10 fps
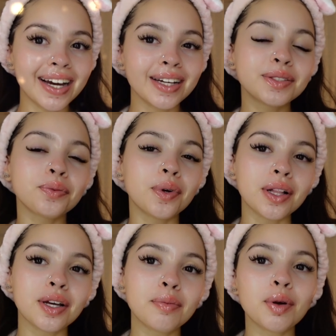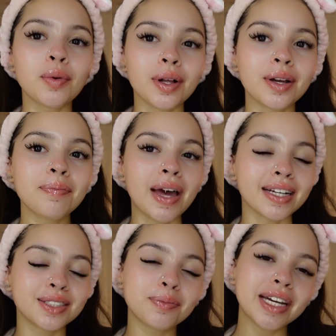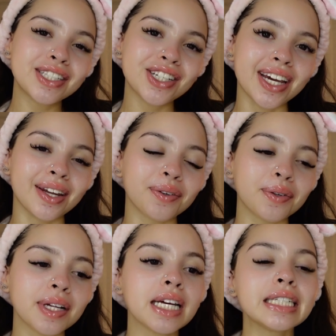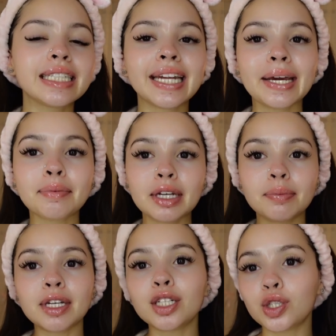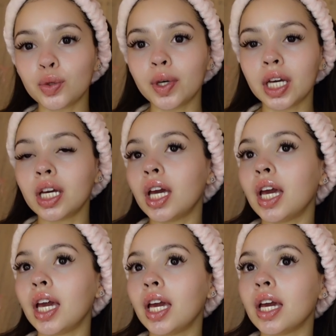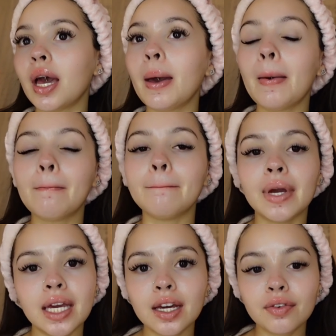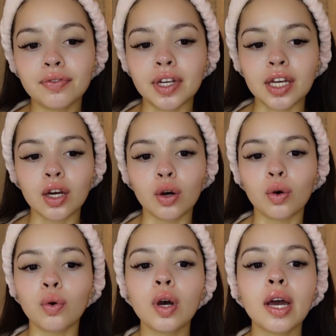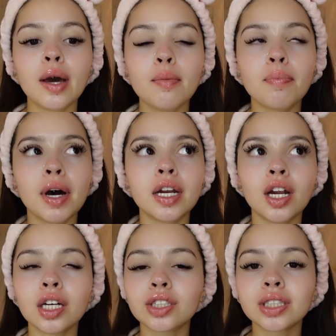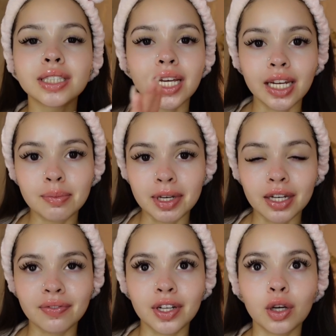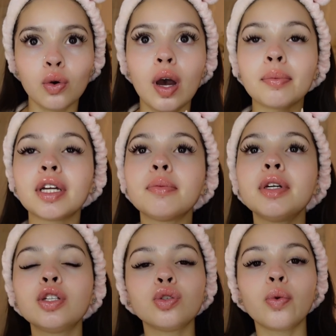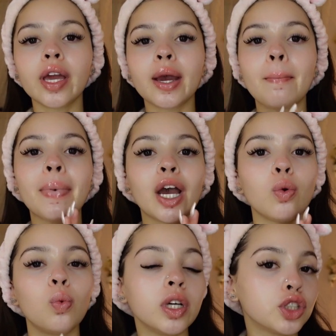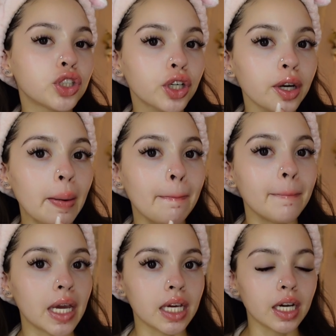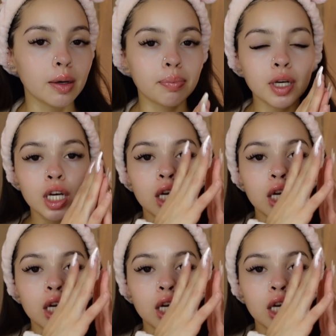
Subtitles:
guys, welcome back to my channel. Today I'm going to be doing a makeup video, but not just any makeup video. I'm going to be doing my winter makeup